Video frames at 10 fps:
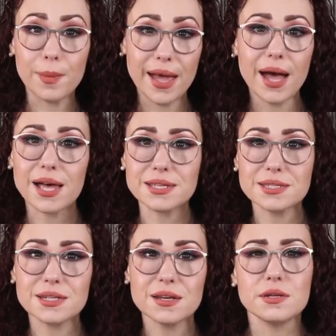
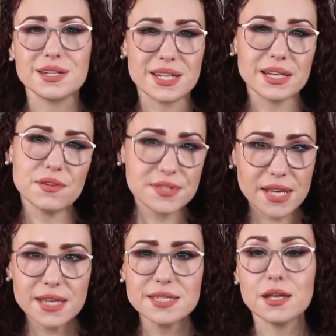passed. Detective
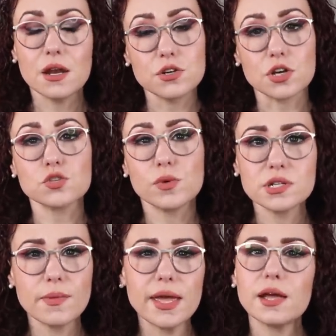Sexton does want
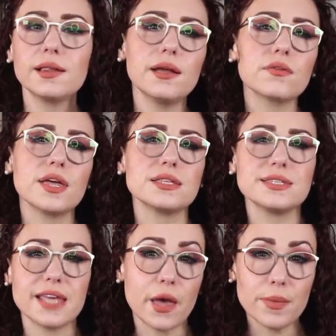to make it clear that
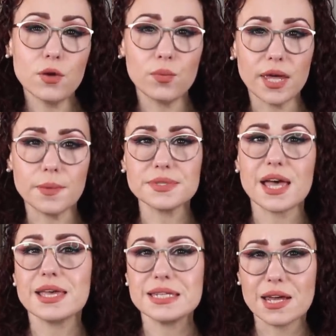Sammy Weems
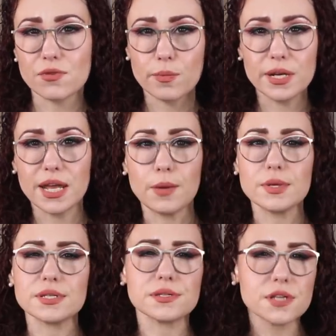has never been named
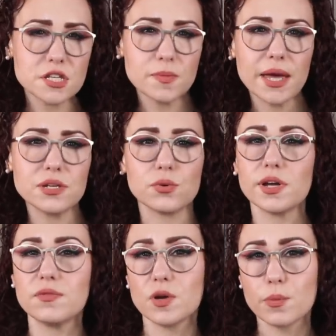as a suspect or
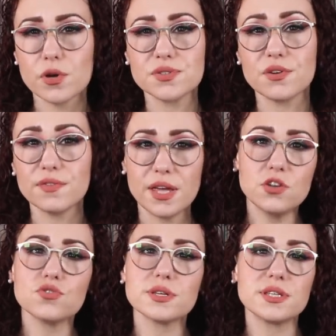even a person of
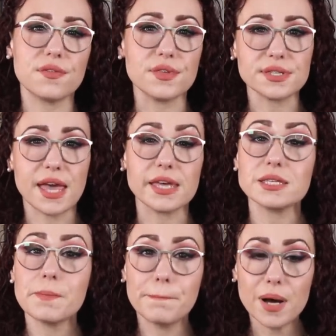interest in this case,
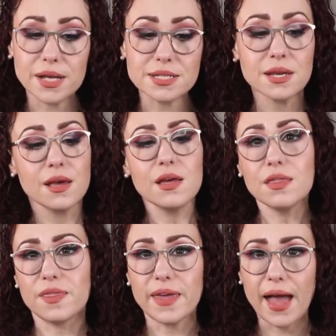but
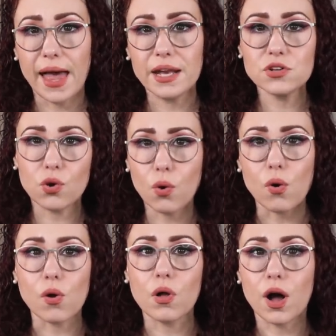the end
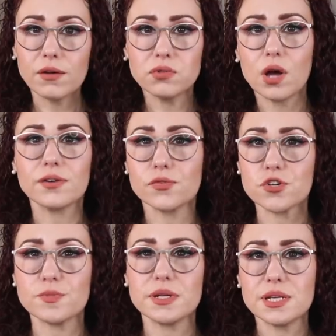goal of law
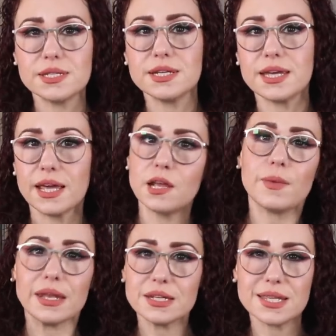enforcement is to get him
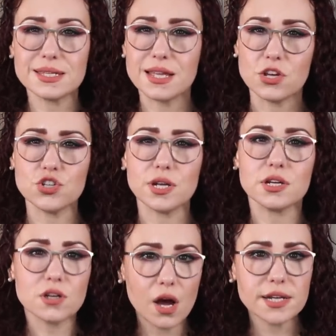into the station
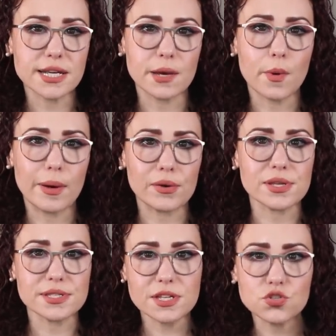and talk to him about
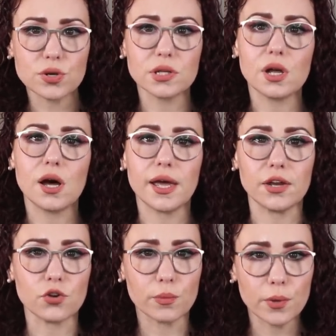his sister in law
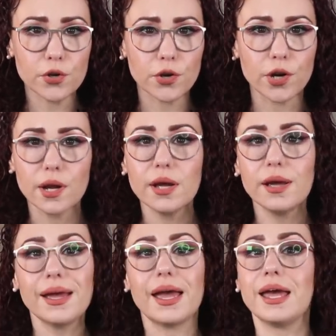and her murder,
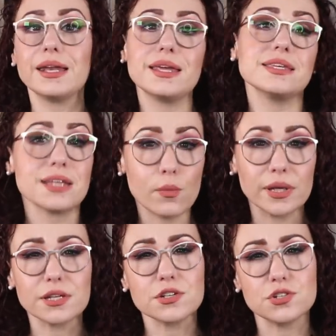and he's not
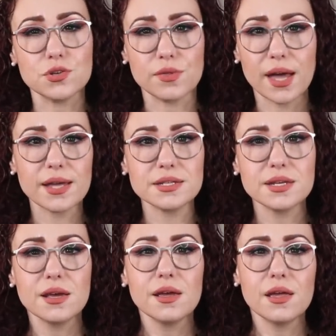willing to do that.
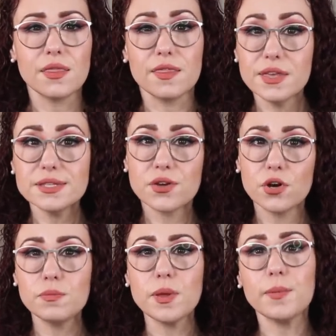This
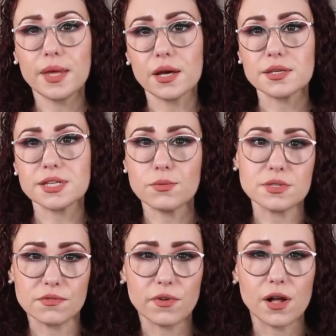could be because he was
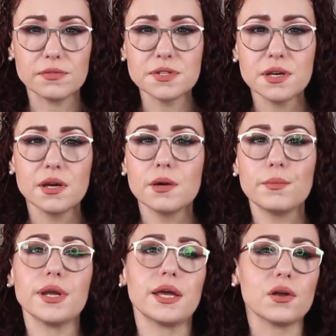involved
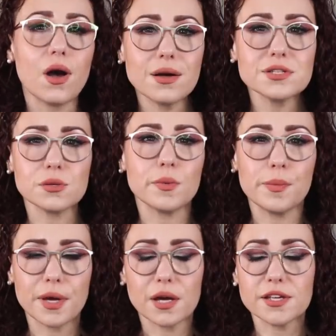but it could also be
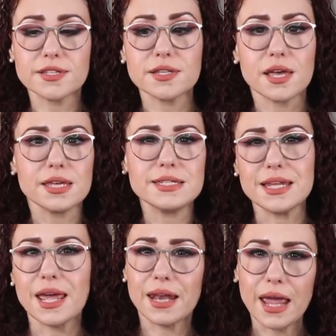because his
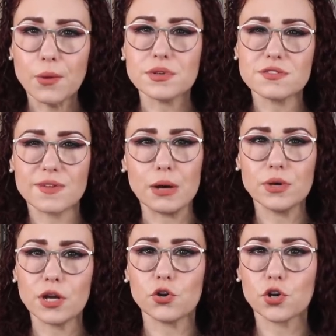DNA was found
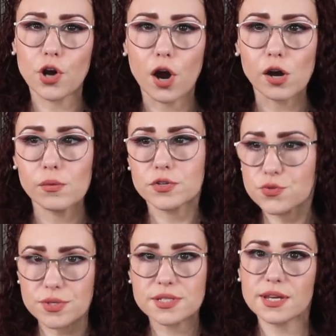in her car, which
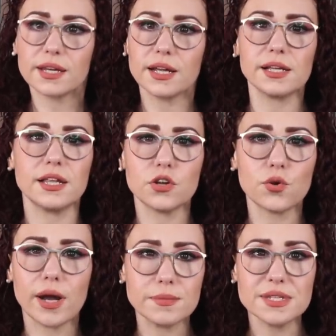was technically the
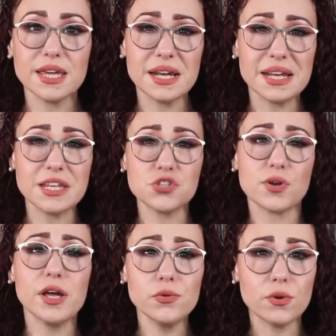crime scene, and he's
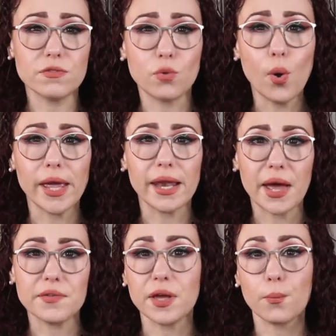trying to avoid
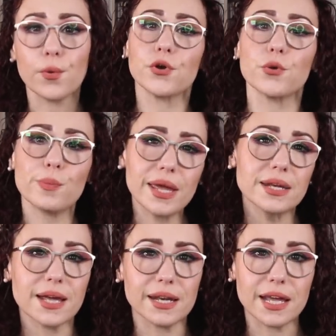having a murder
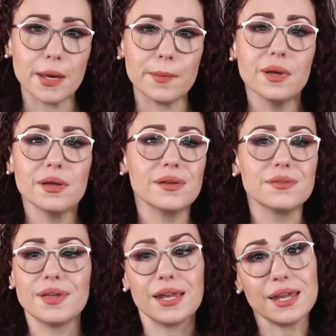pinned on him
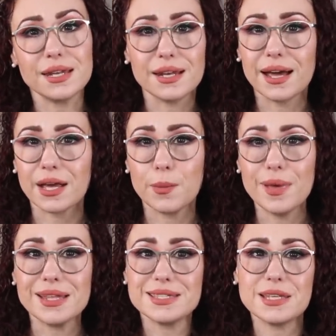that he did not
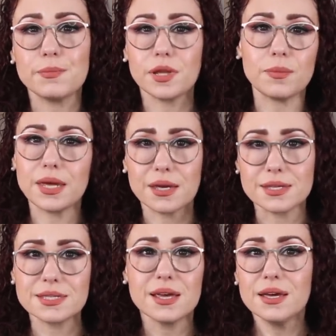commit simply
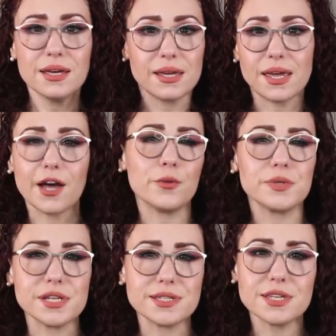because he helped
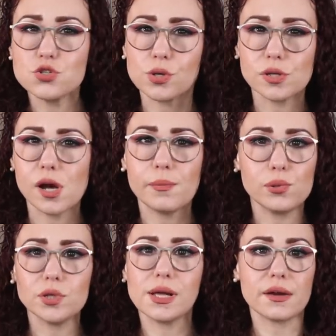his sister in law
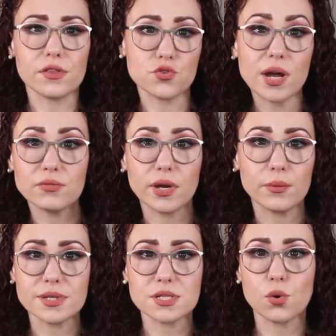pull out of the driveway
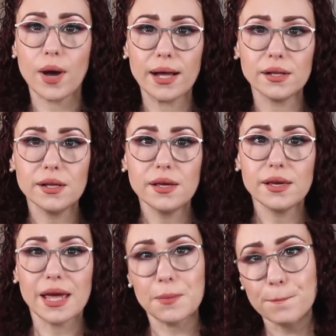once in a while
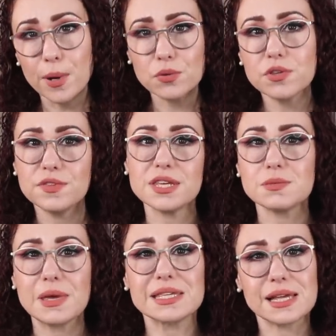and both of these
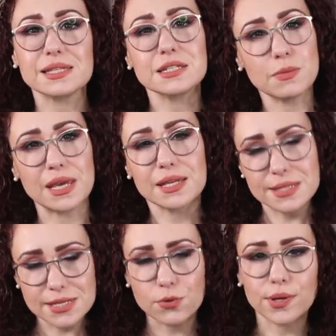make sense to me
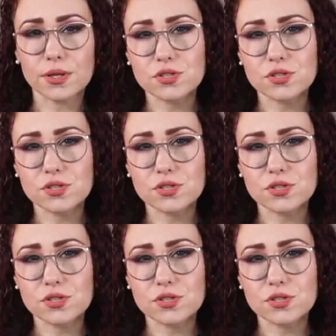considering the